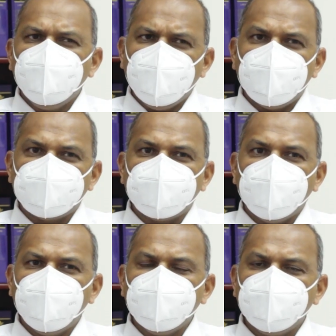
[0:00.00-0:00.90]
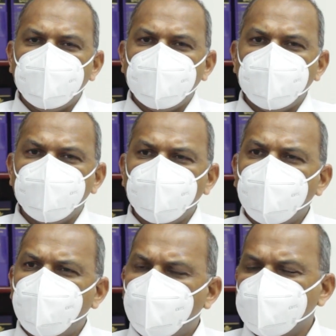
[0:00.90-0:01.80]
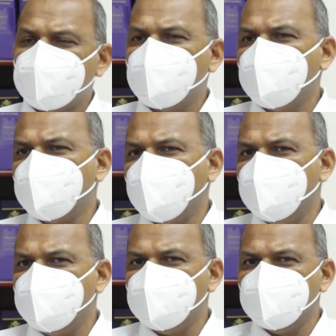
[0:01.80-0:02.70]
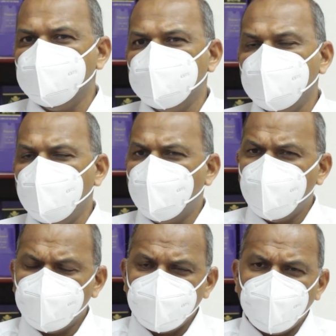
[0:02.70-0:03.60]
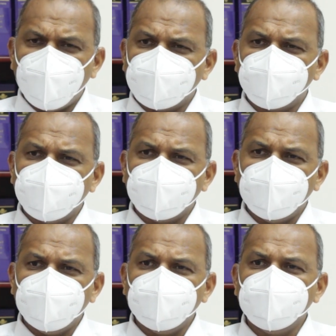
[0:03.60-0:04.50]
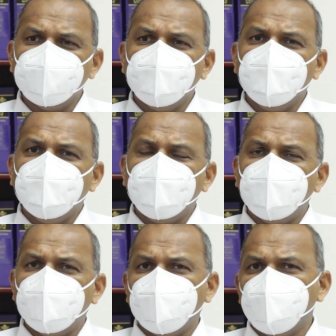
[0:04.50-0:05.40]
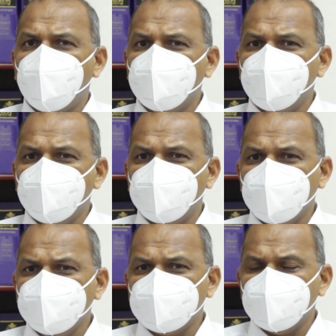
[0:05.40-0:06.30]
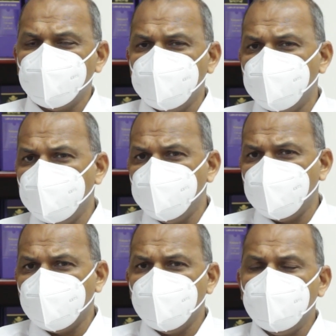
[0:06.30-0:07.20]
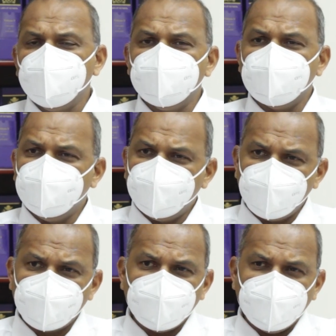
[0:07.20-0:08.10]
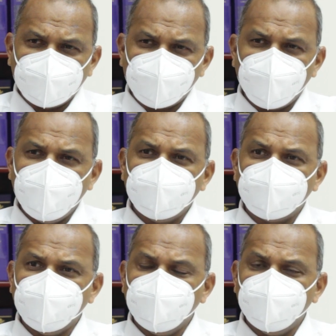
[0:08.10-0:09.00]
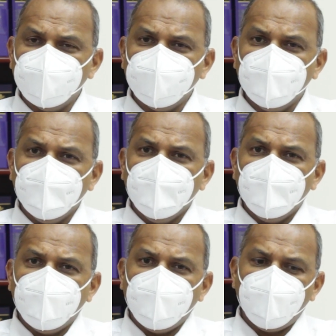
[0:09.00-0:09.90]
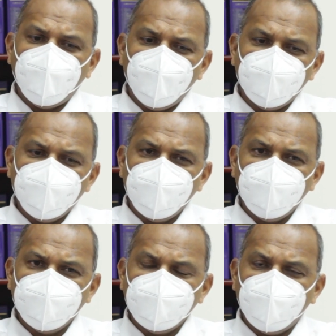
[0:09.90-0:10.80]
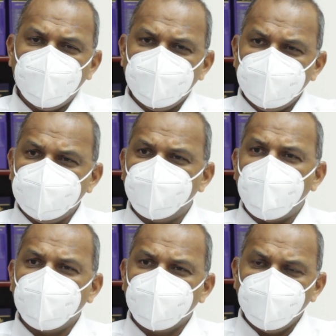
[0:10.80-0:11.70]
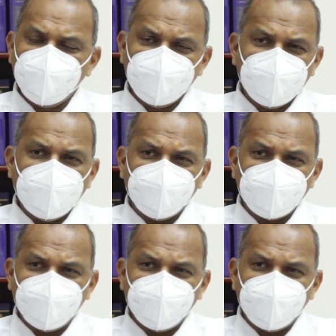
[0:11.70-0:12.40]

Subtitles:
Yes, and we are also going to equip the hospital. One of the things that we'll be putting in is a digital X-ray. So although on the East Bank you wouldn't have a